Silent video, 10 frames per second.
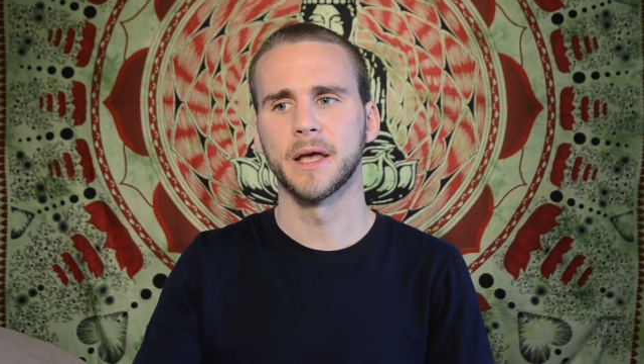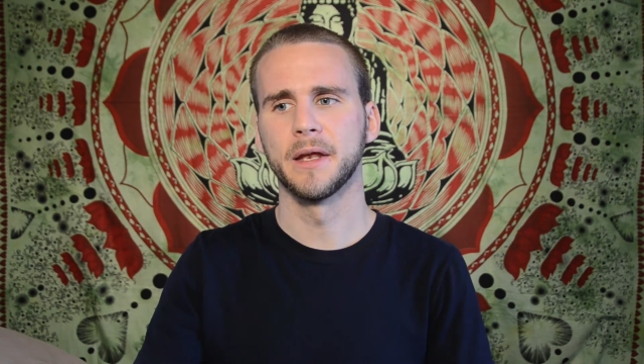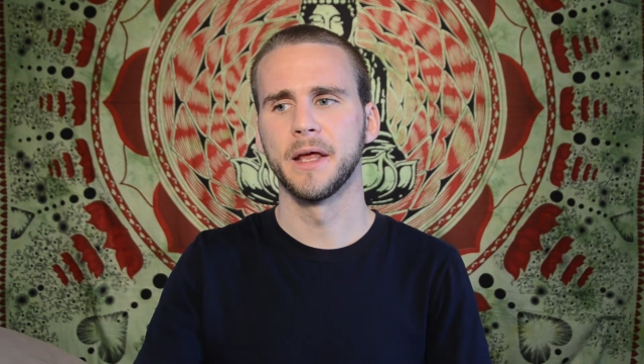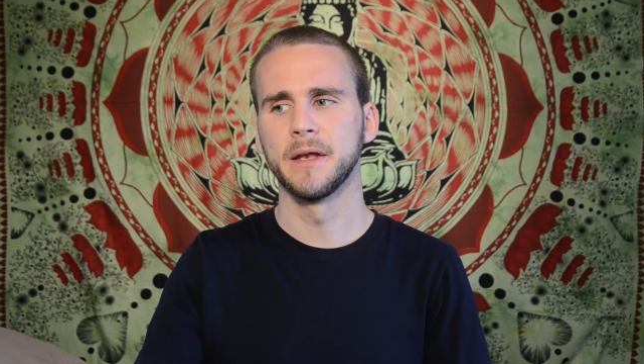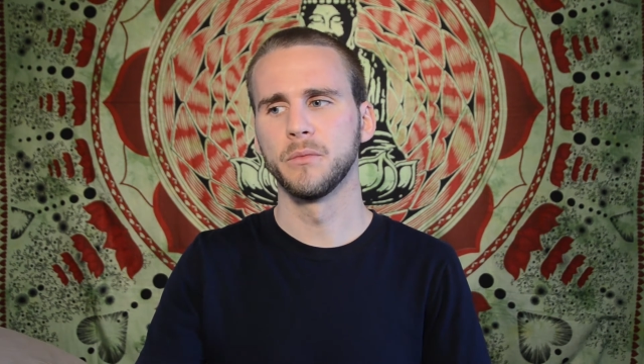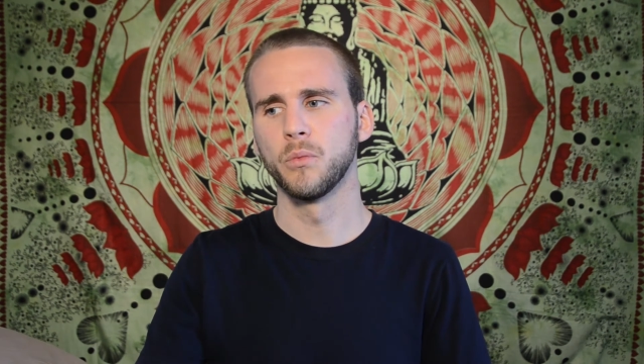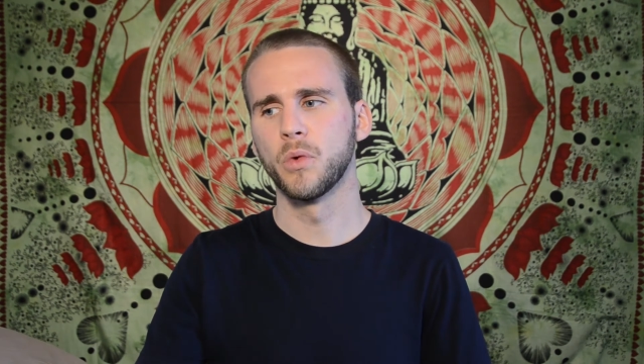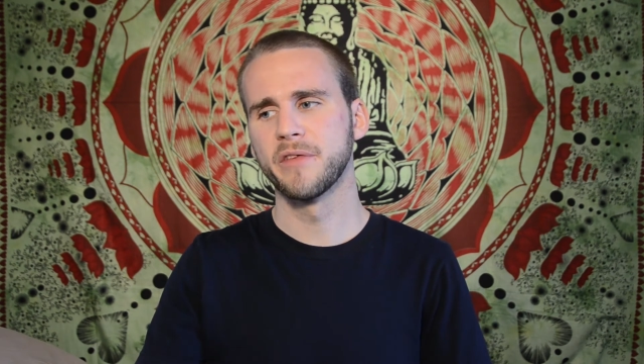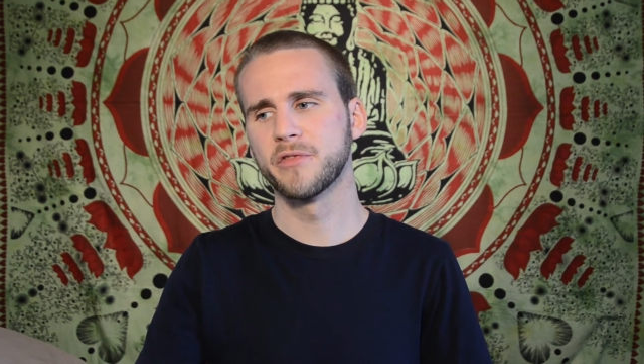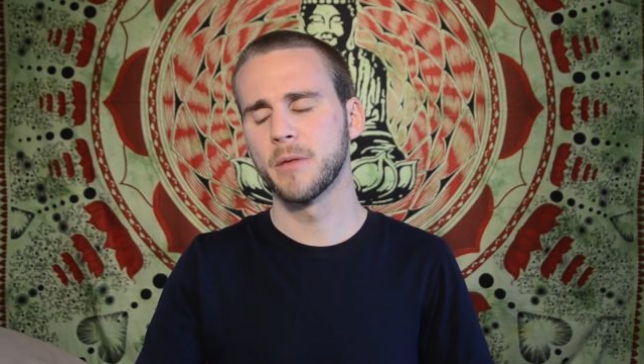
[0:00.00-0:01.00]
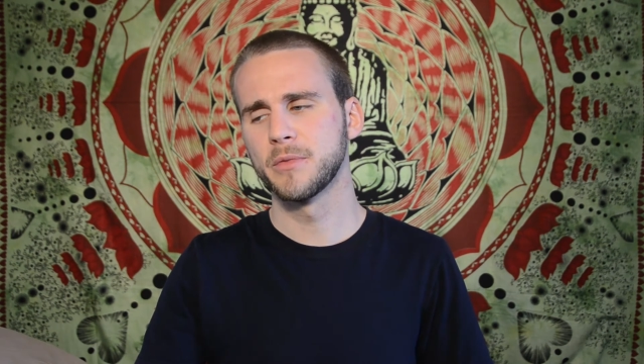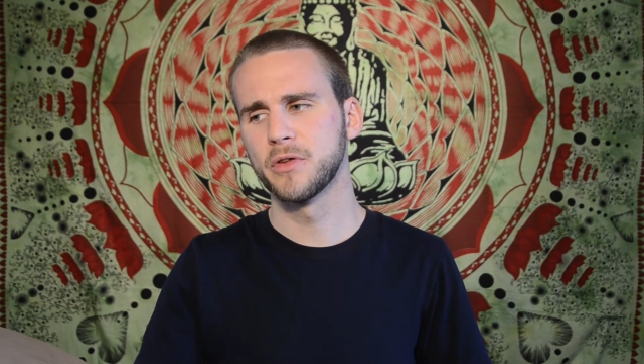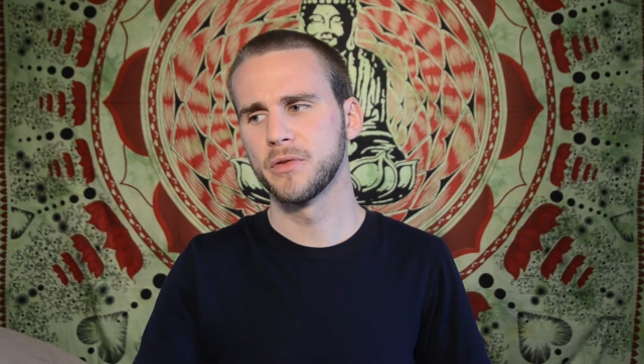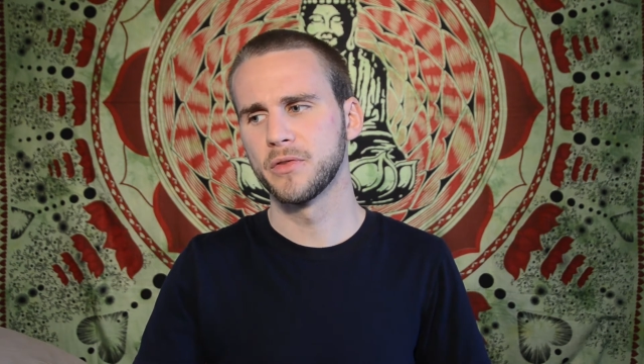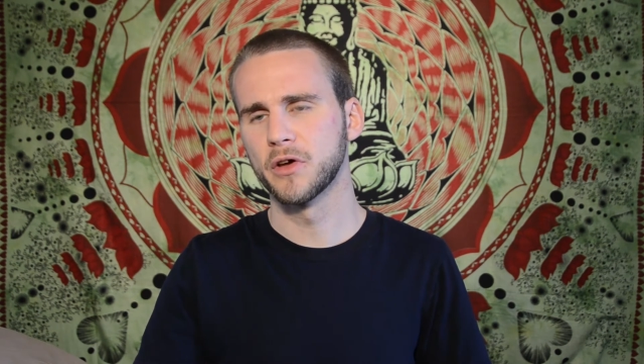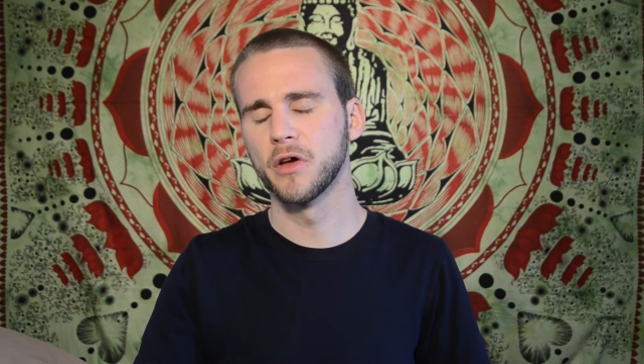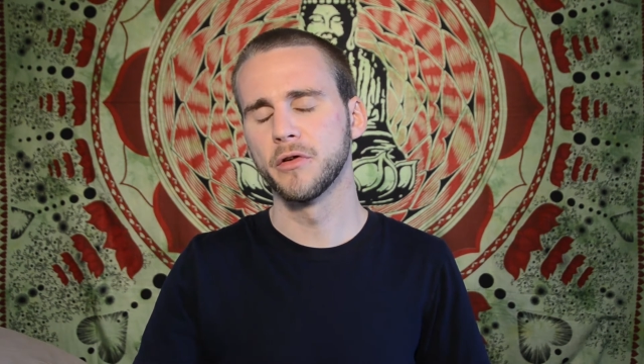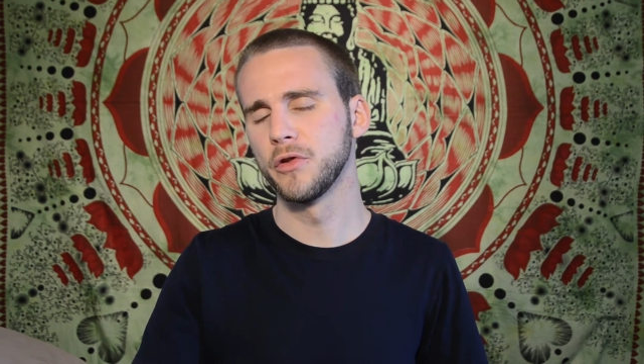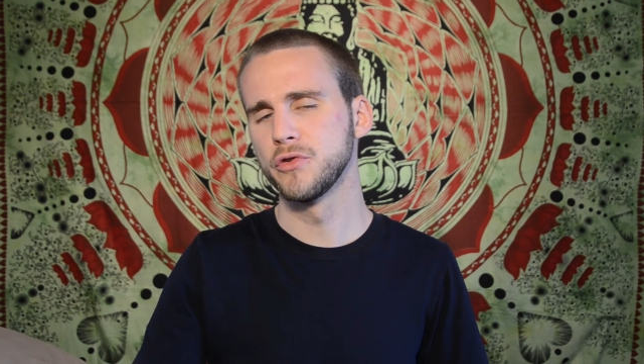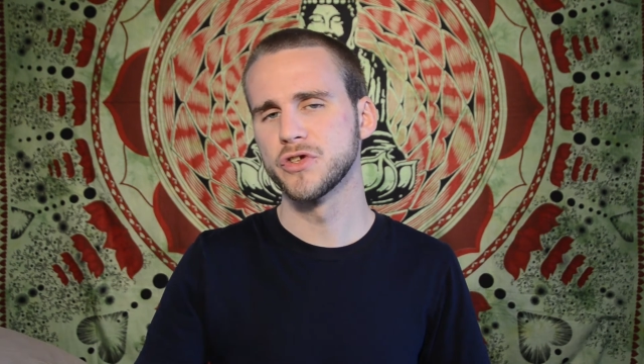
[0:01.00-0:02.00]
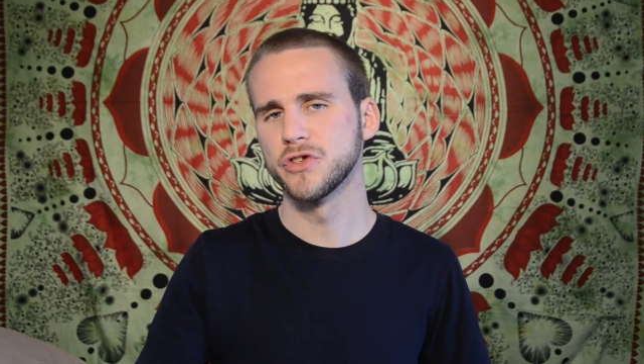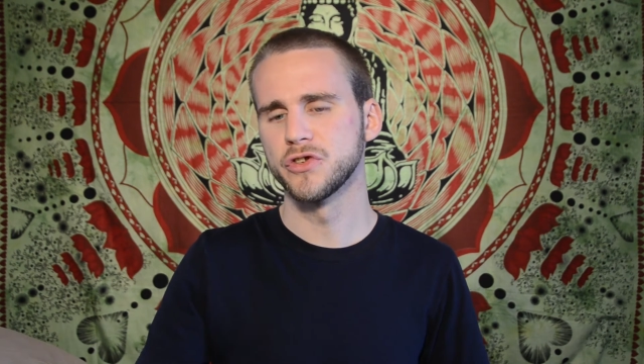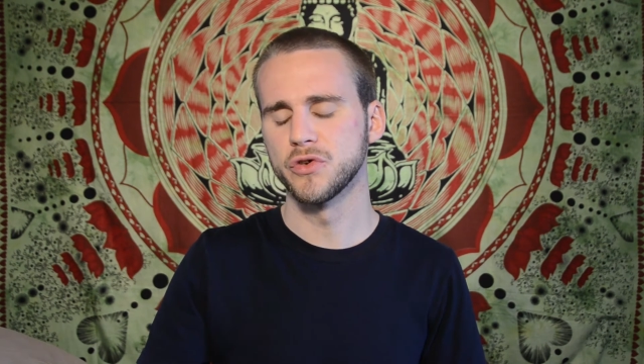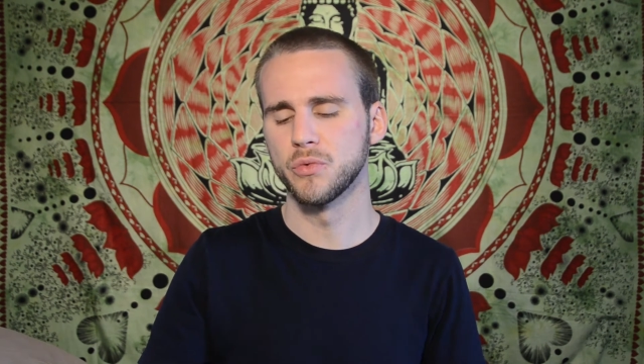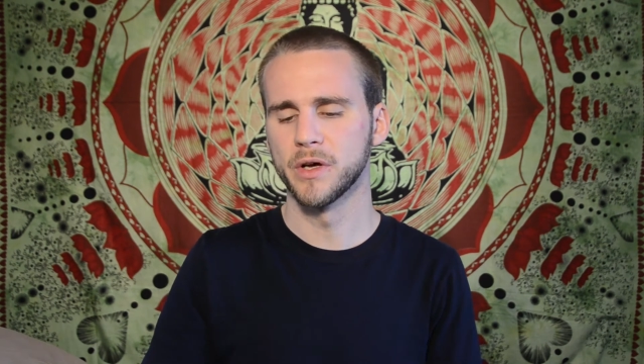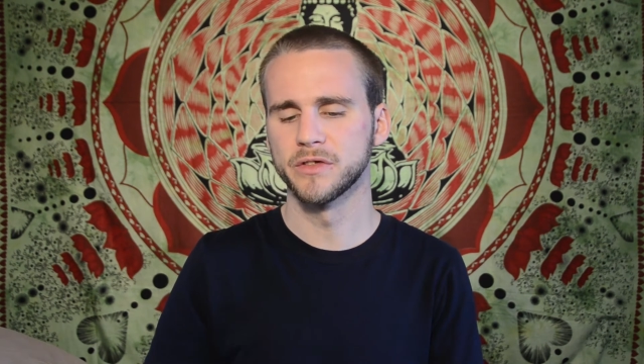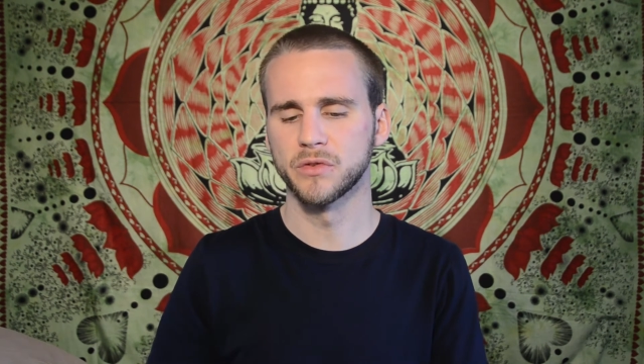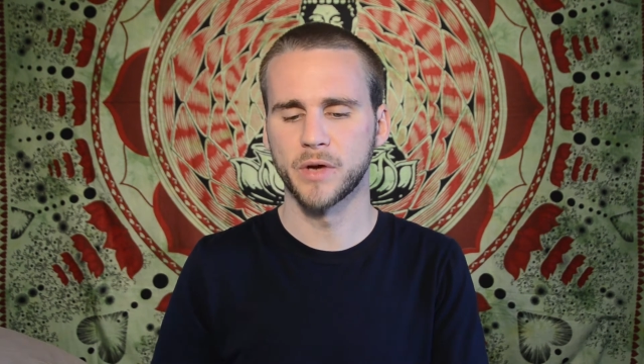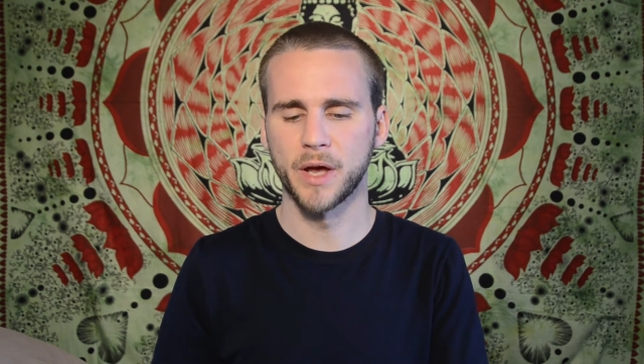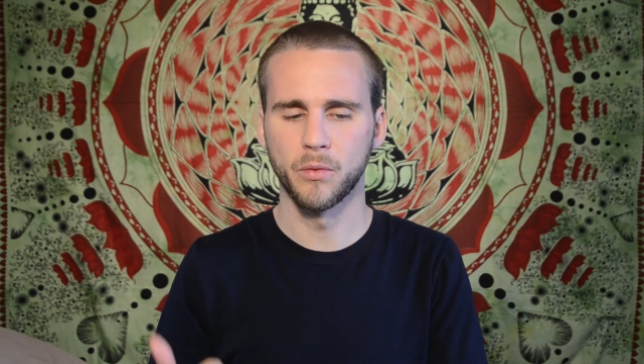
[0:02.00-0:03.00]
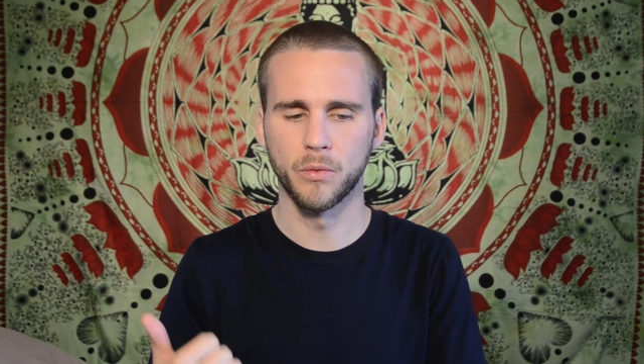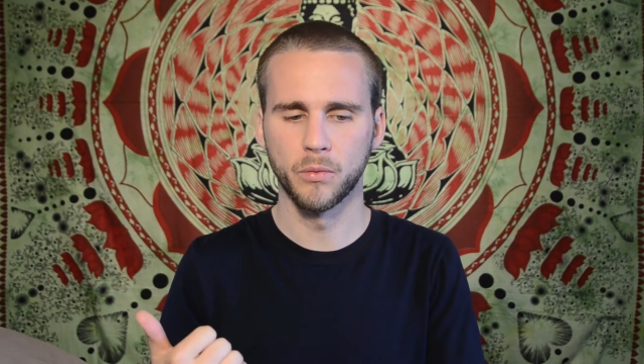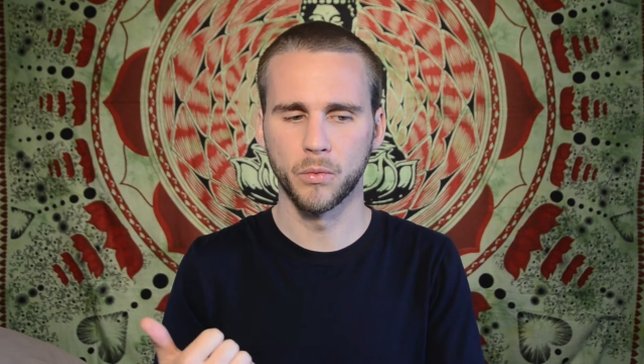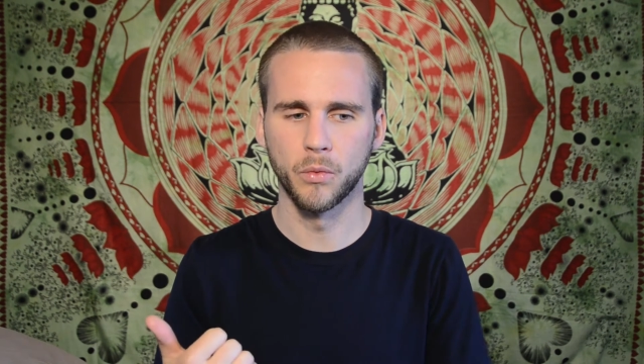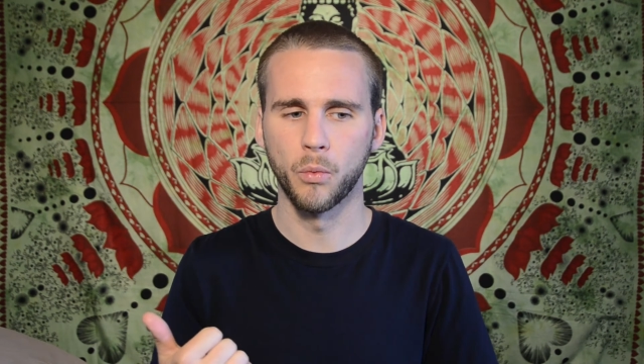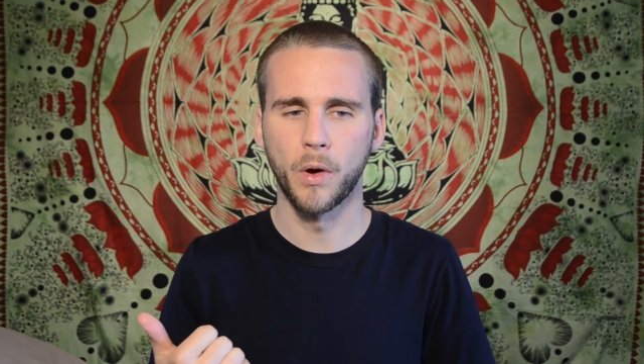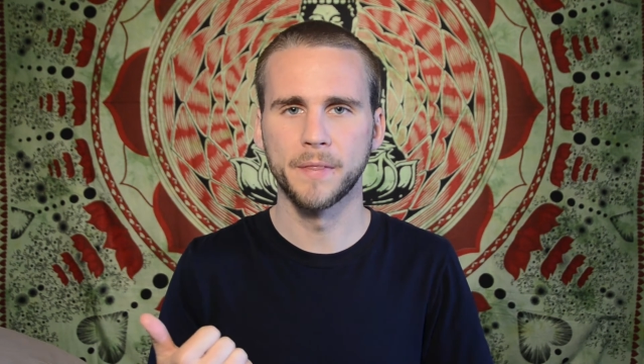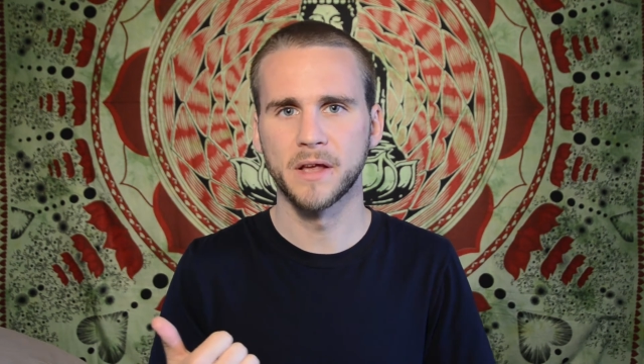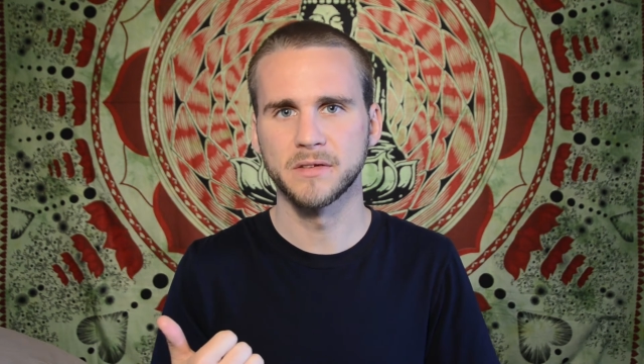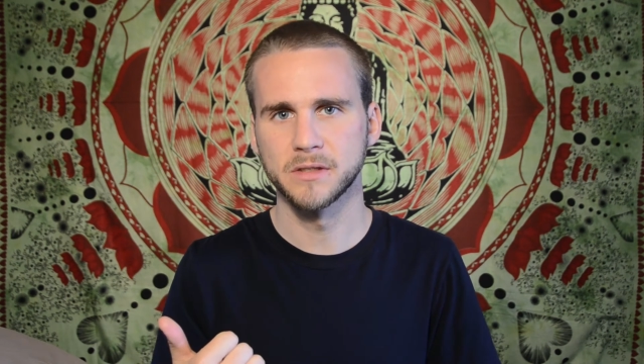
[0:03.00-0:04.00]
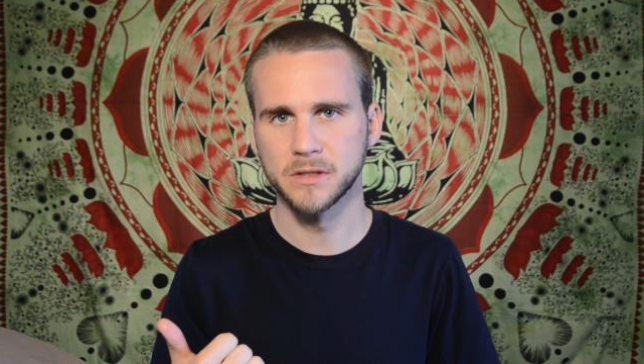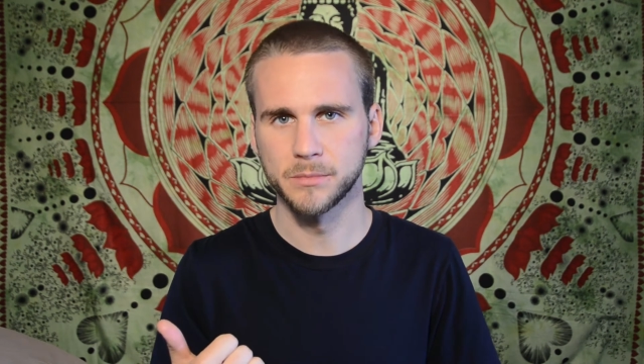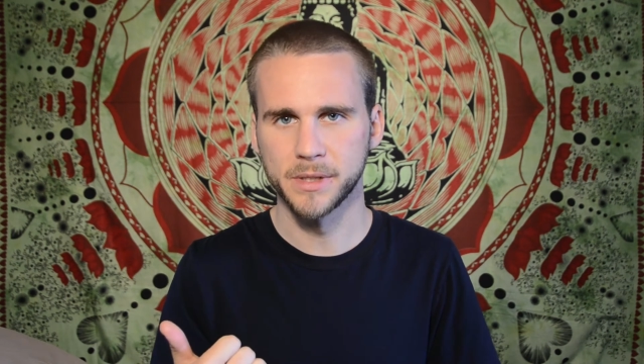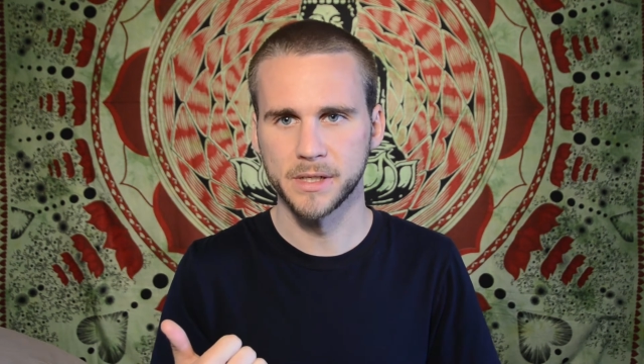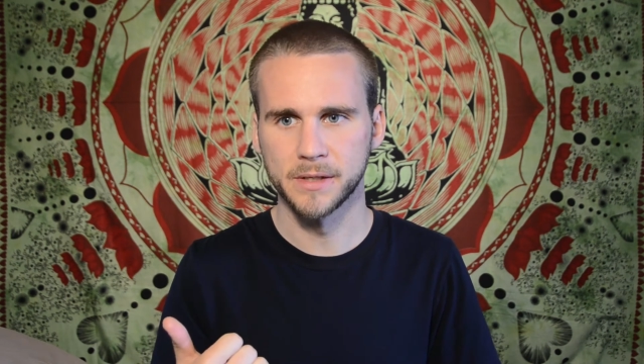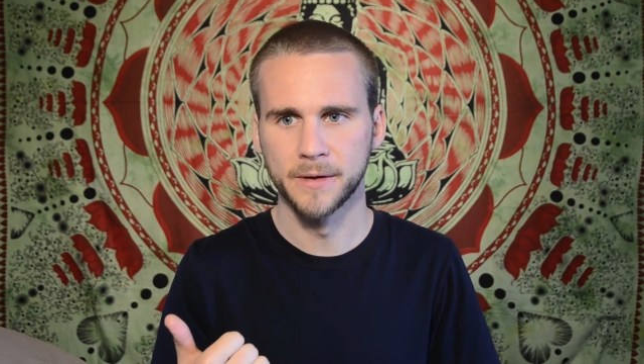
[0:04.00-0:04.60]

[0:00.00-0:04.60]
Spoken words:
and what I've come to the conclusion to was, okay, well, one lesson could be